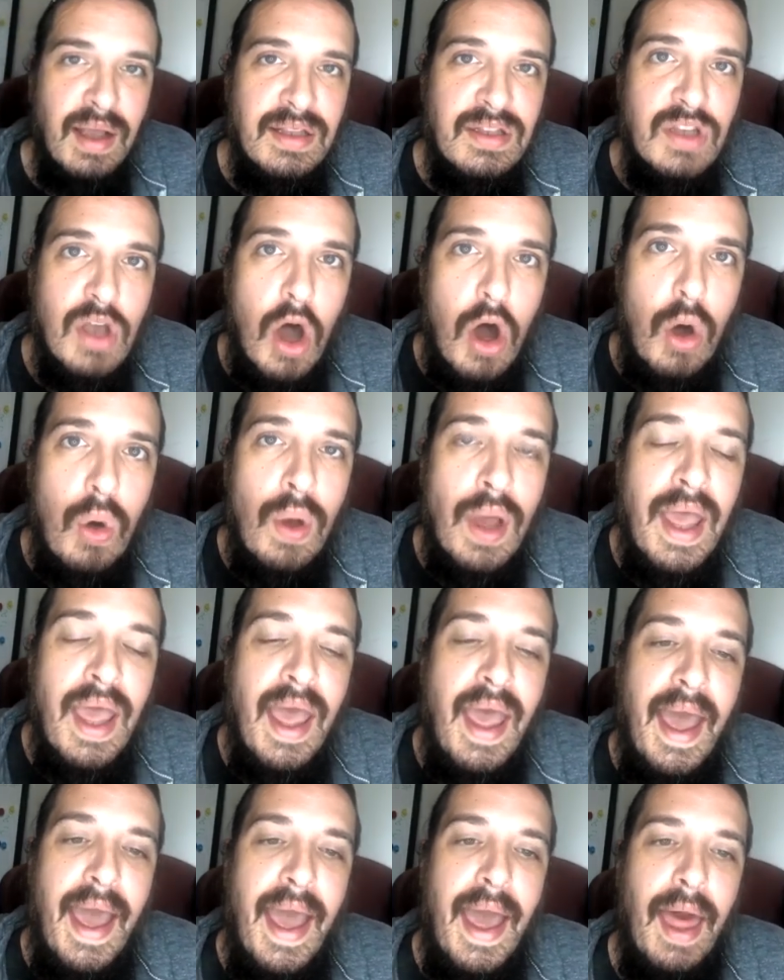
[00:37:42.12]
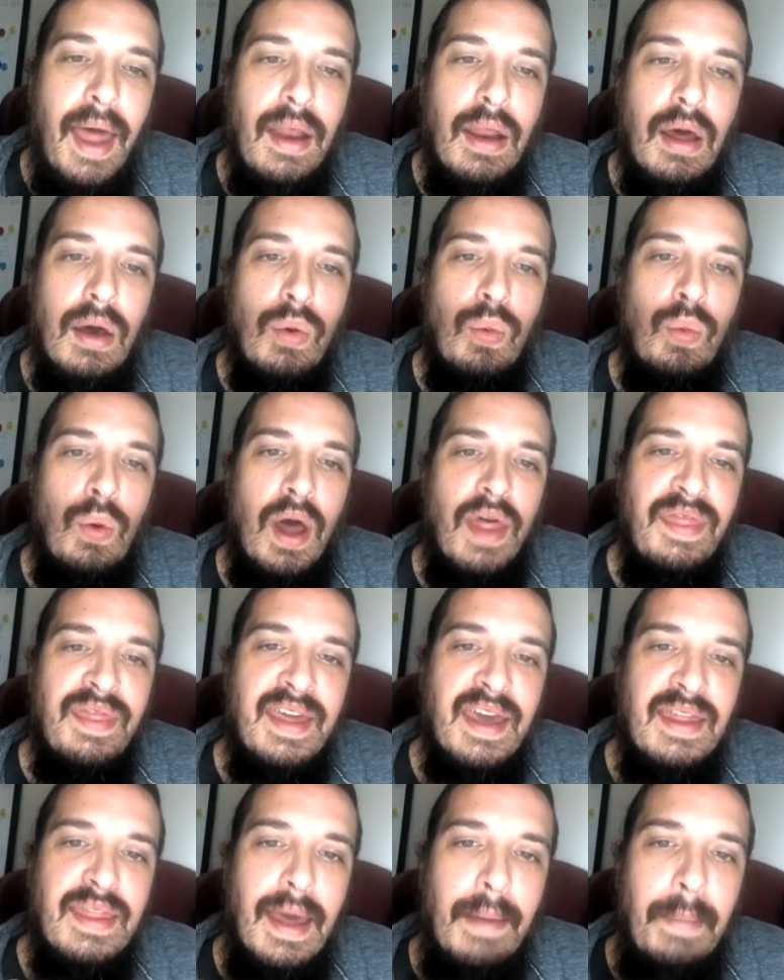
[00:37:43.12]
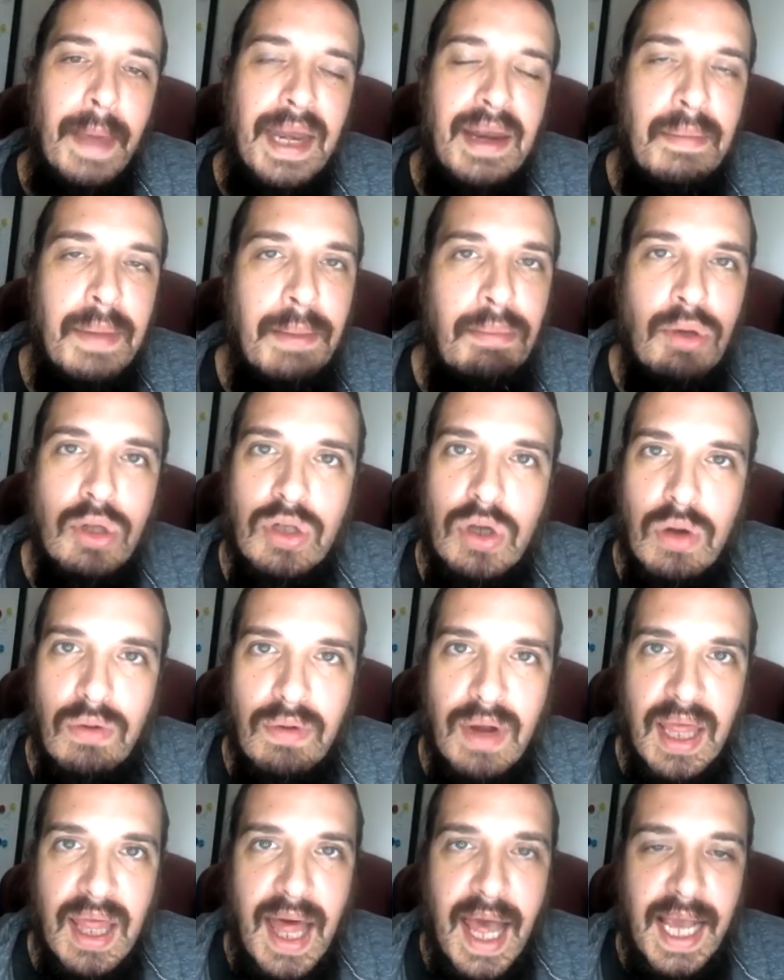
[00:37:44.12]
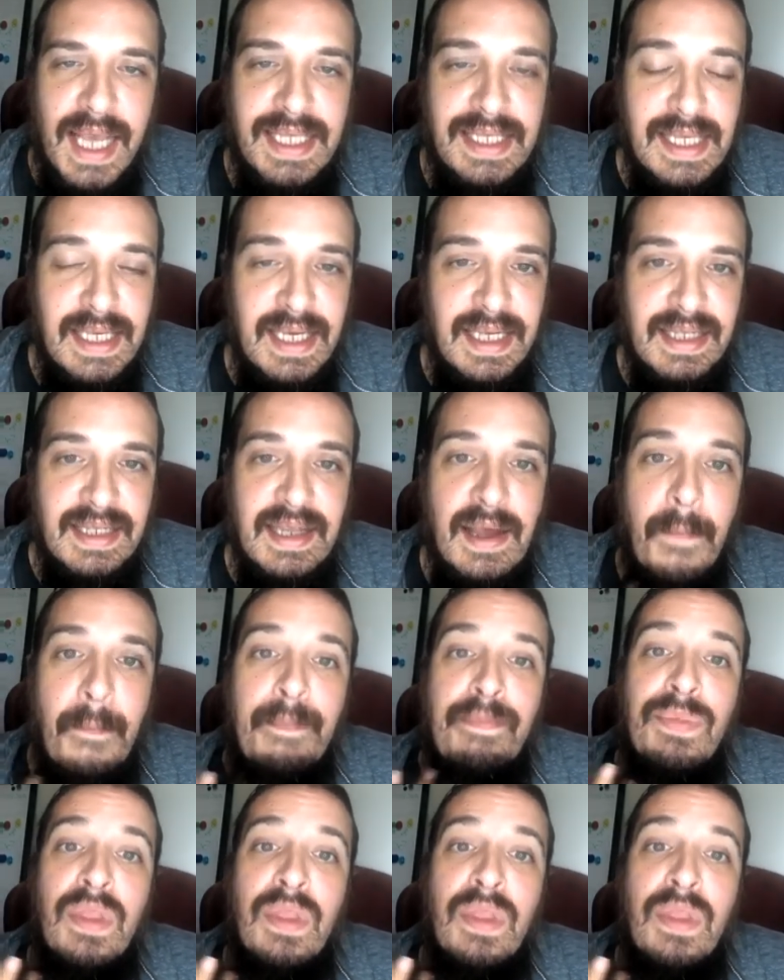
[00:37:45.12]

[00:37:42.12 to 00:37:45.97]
So, and one thing that many people don't realize is